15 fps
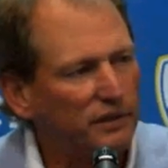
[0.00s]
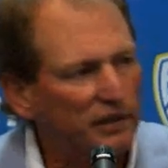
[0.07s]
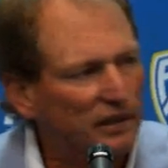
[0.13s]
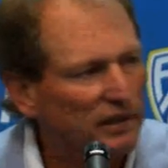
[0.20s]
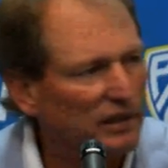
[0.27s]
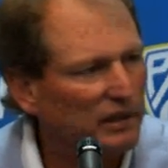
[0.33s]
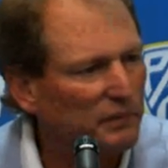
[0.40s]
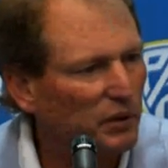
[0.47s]

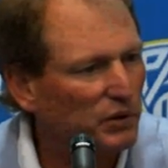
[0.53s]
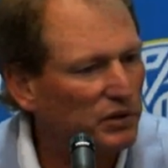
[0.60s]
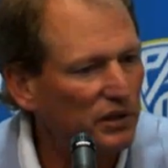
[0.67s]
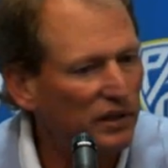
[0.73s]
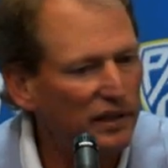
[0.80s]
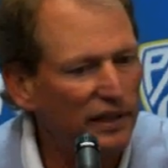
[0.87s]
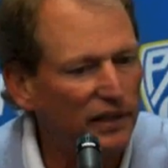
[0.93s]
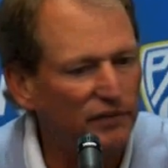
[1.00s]

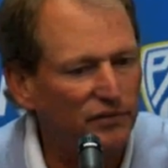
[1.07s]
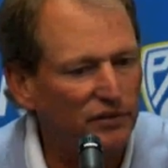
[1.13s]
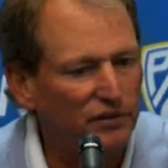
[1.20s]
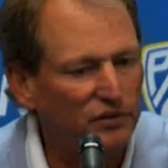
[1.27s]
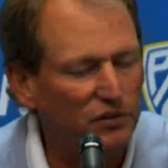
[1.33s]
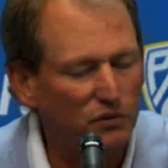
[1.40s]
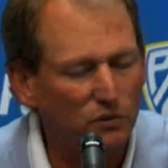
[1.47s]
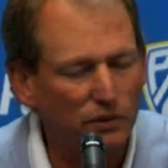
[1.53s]
Emotionally, yes,
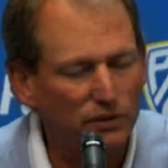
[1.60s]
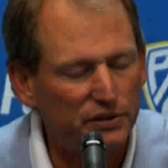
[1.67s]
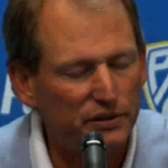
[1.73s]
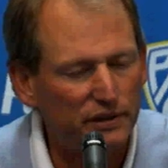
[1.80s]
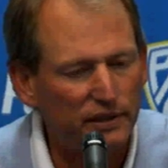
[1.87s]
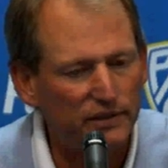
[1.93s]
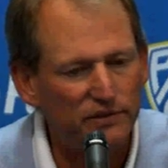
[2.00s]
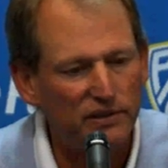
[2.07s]
there's no question
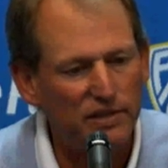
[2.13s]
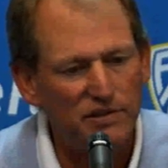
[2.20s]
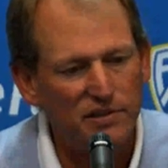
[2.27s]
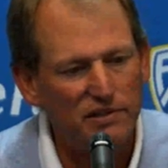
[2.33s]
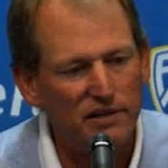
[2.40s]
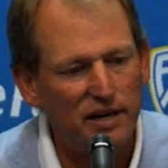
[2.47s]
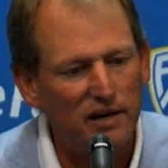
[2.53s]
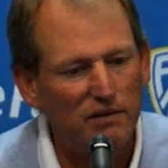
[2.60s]
that it's
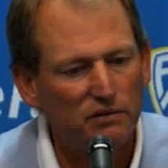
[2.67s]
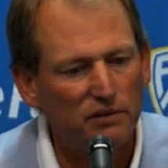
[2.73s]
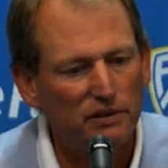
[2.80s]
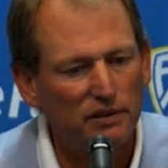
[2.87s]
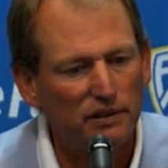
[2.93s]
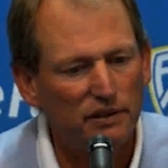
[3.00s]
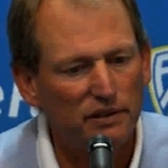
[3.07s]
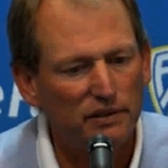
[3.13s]
easier
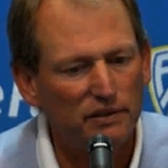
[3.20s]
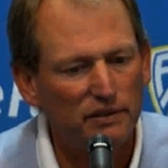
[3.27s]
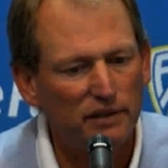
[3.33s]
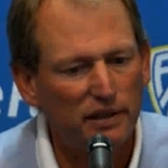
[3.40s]
now.